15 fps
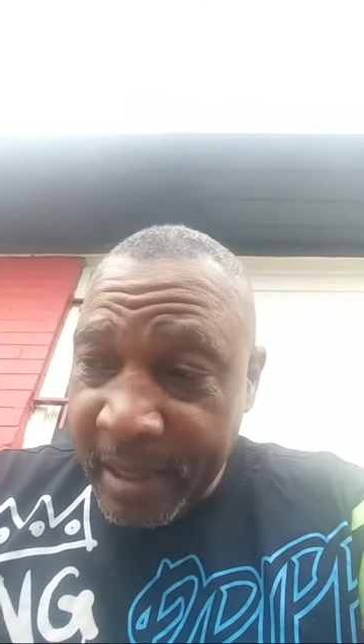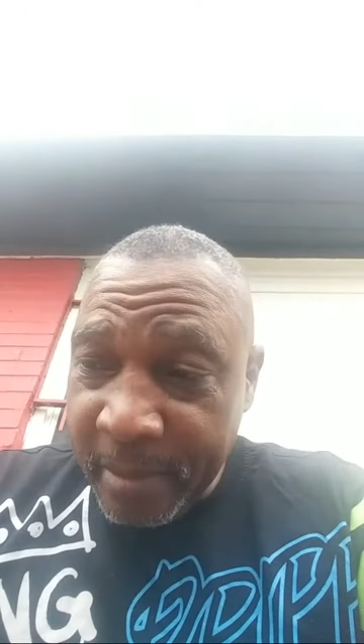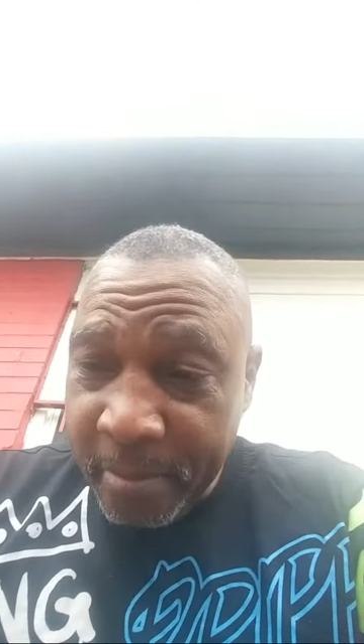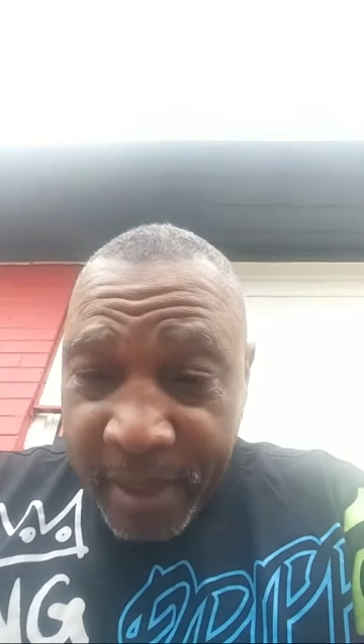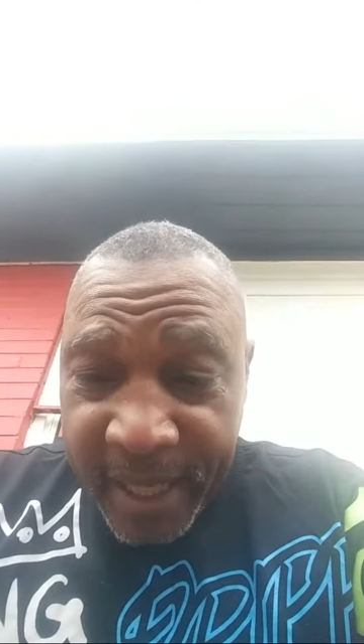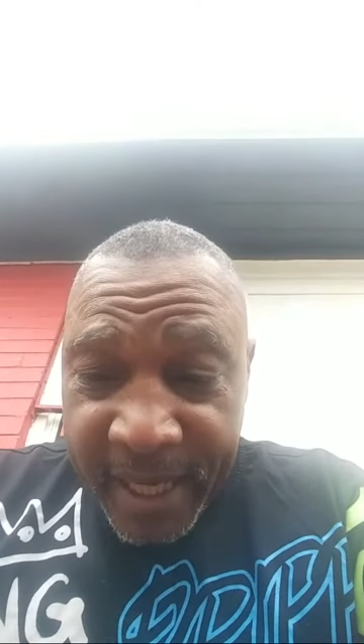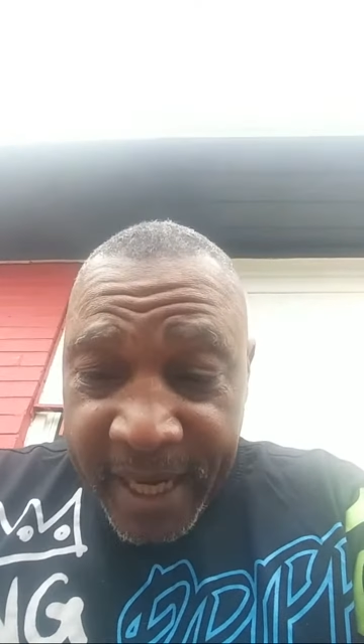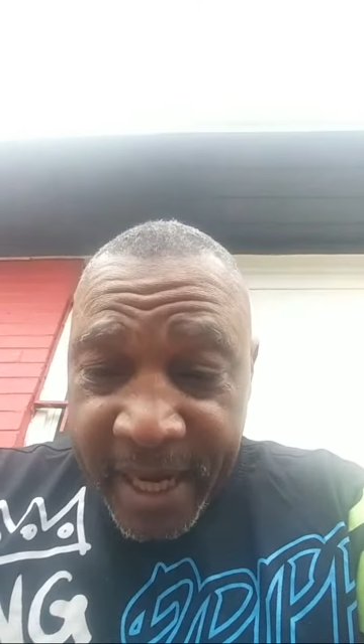
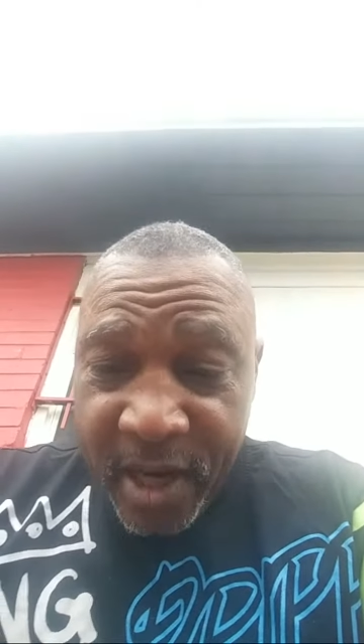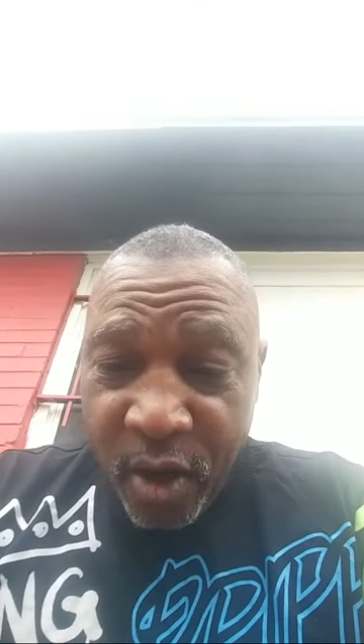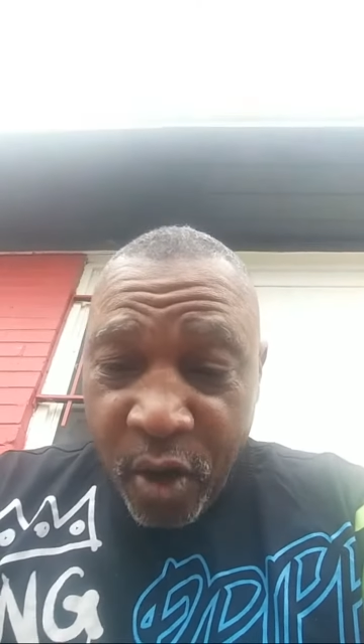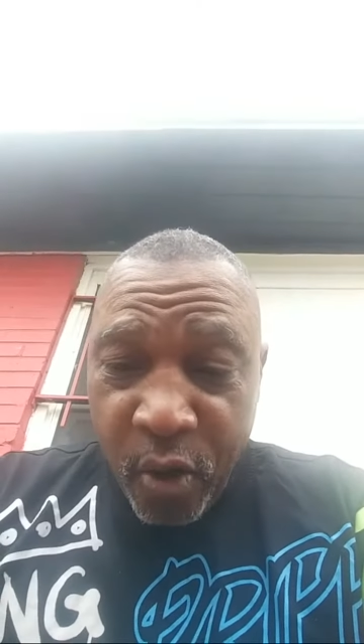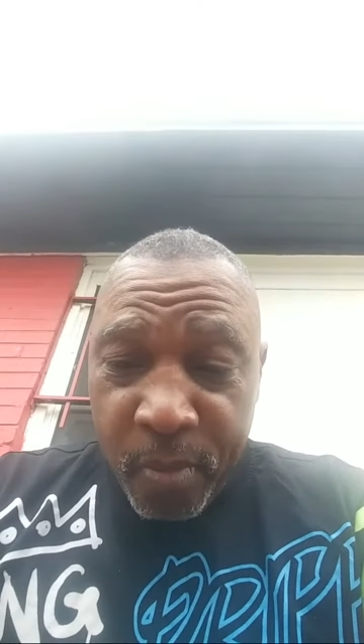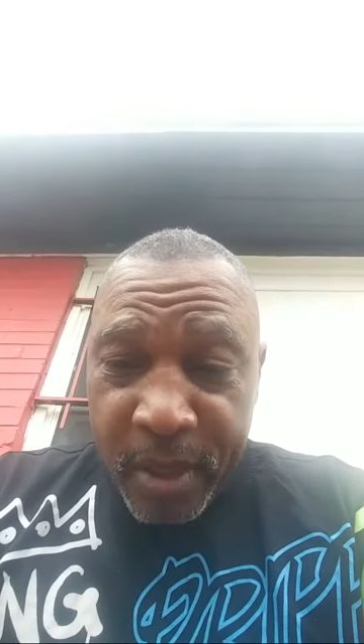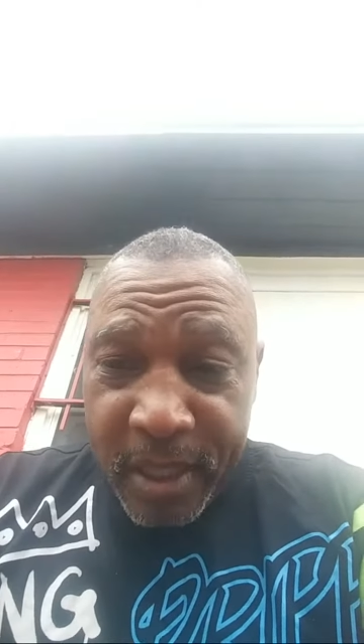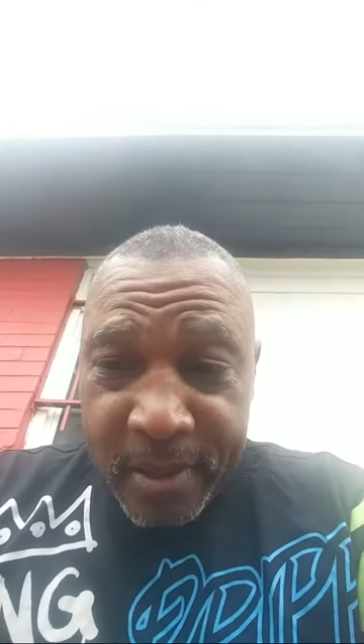man, they
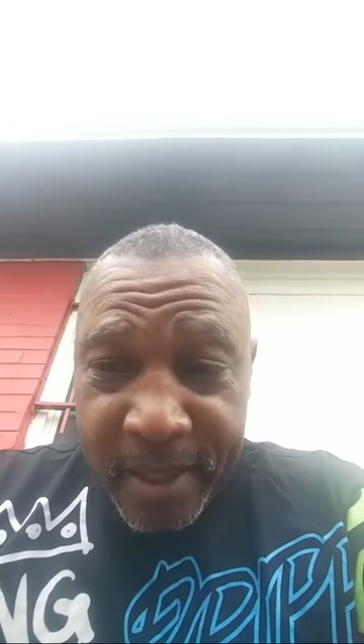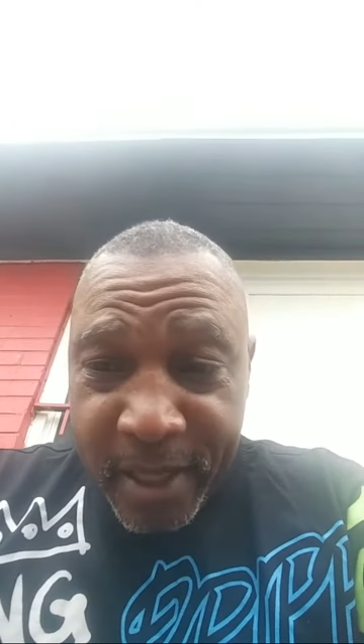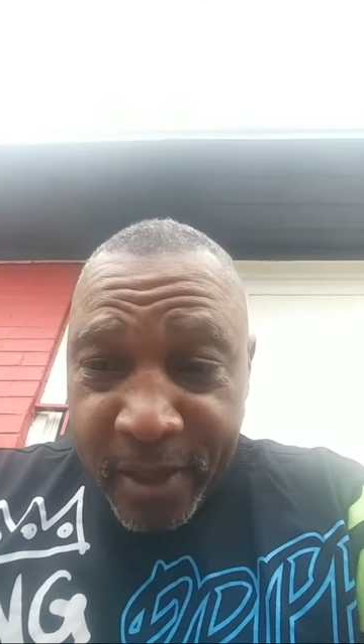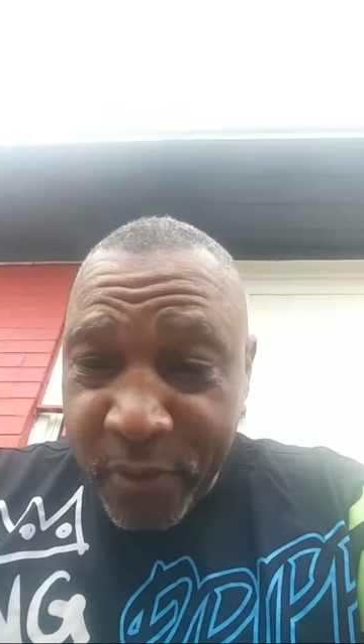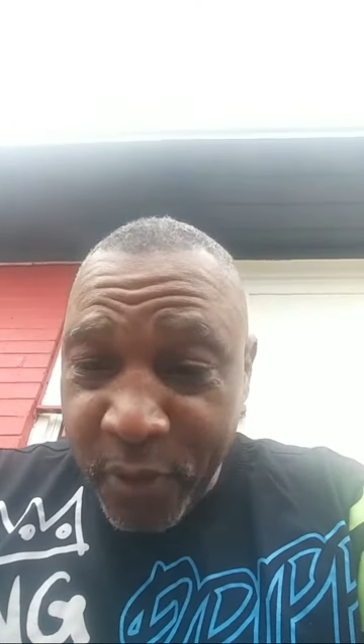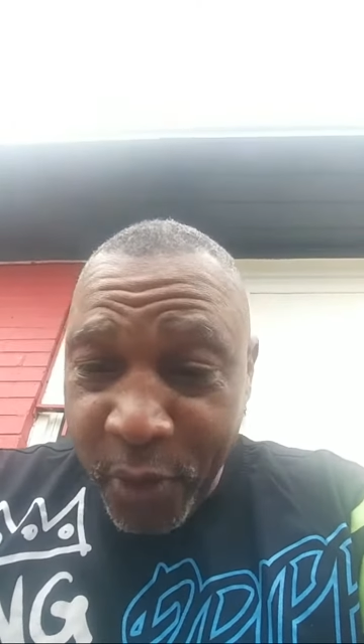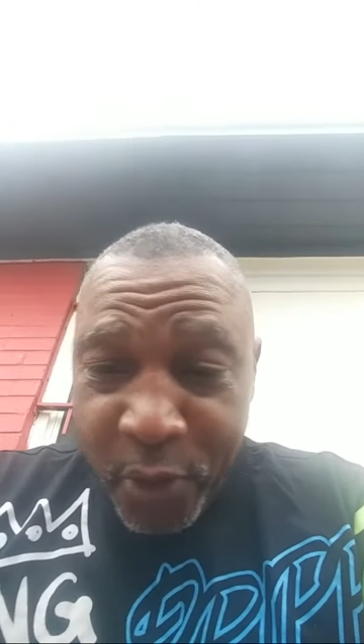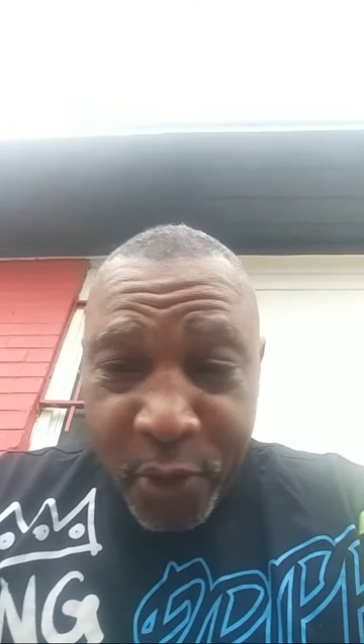go, man, nigga,
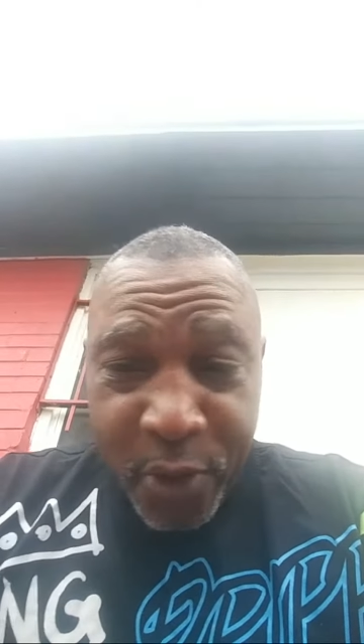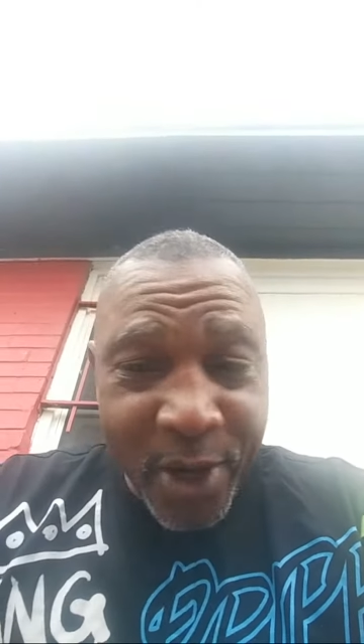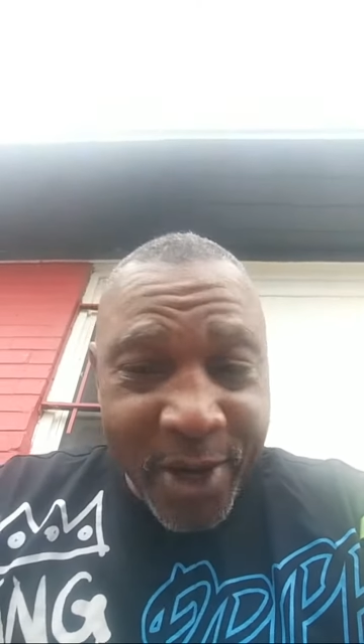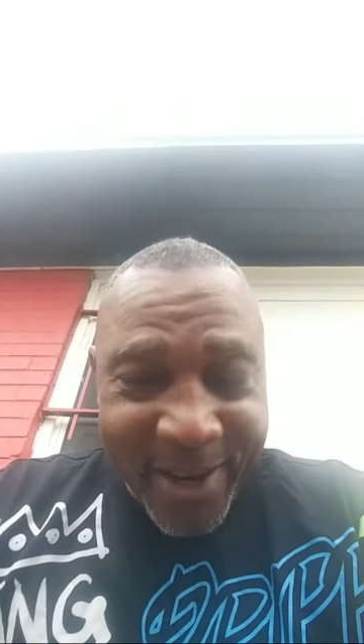third.